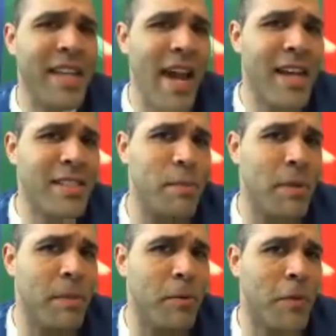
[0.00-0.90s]
I like to ask
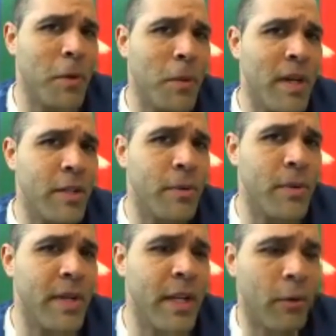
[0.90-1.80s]
the people if they want to
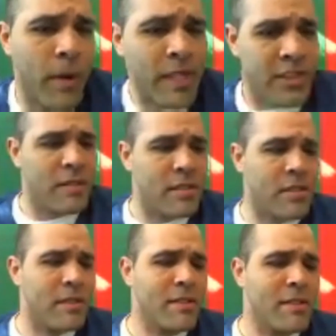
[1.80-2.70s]
do any
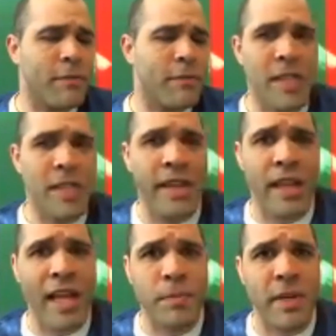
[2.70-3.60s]
questions, see if there's
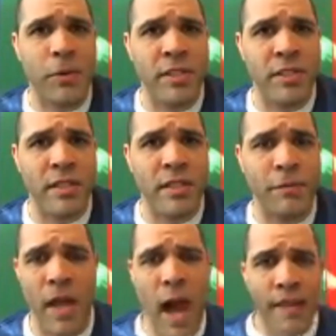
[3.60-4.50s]
any last-minute
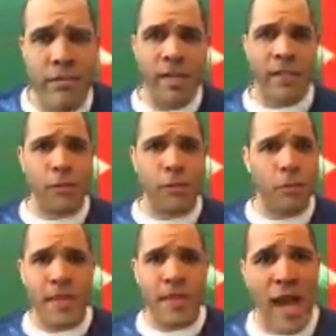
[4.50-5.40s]
questions. If not,
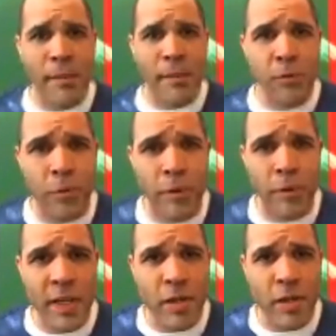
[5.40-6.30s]
this would be the
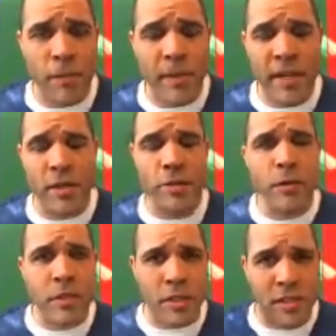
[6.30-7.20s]
time to reveal the big
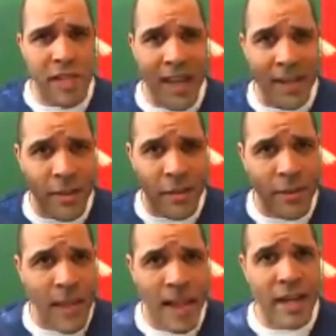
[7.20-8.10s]
news or say
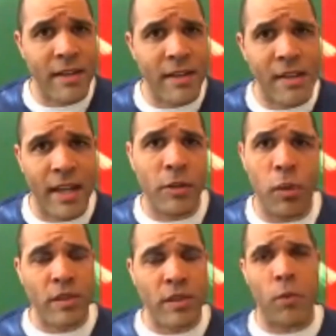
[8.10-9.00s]
the thing that
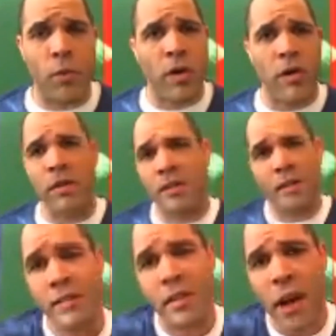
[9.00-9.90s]
you want the
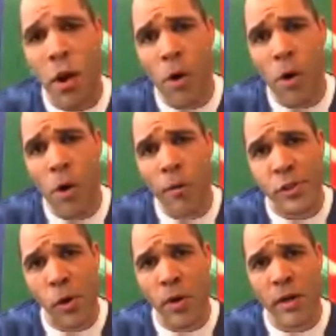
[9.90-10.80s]
world to
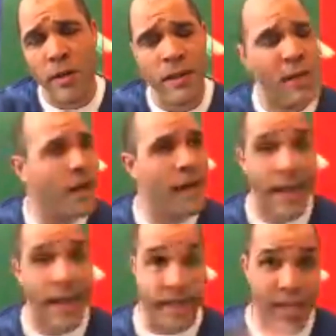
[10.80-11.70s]
know for sure.
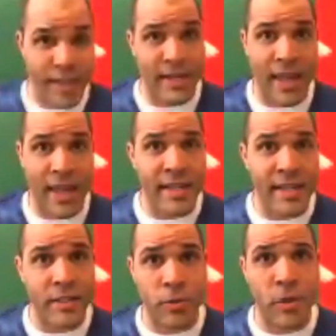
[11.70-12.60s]
Uh, I can take
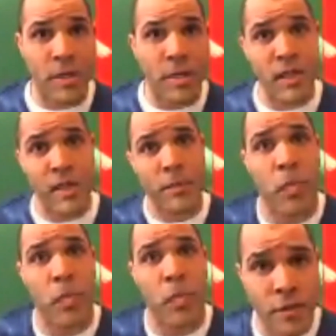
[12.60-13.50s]
that and edit it into a
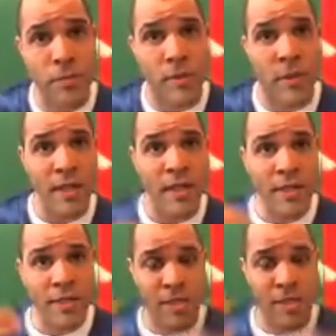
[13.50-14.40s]
clip and put it on YouTube.
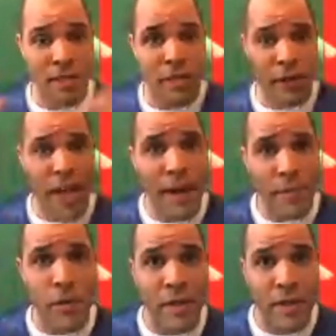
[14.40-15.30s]
Okay, then. This is your
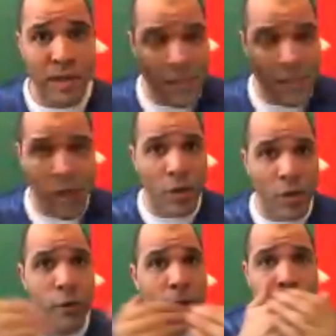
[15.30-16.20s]
time.
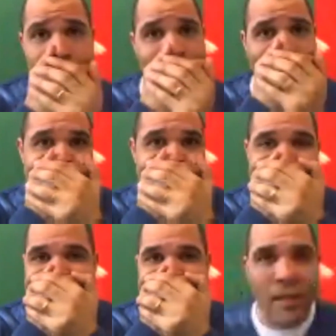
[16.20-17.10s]
This is all you. I'm just
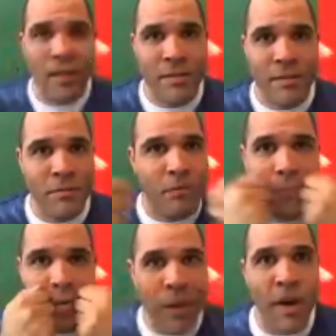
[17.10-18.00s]
going to...
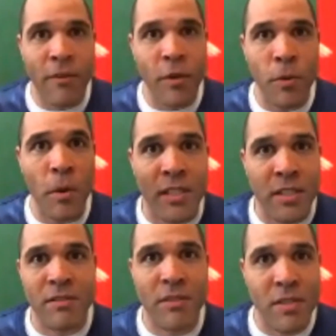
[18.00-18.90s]
Say whatever
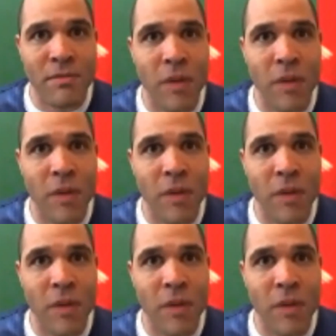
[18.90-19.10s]
you want.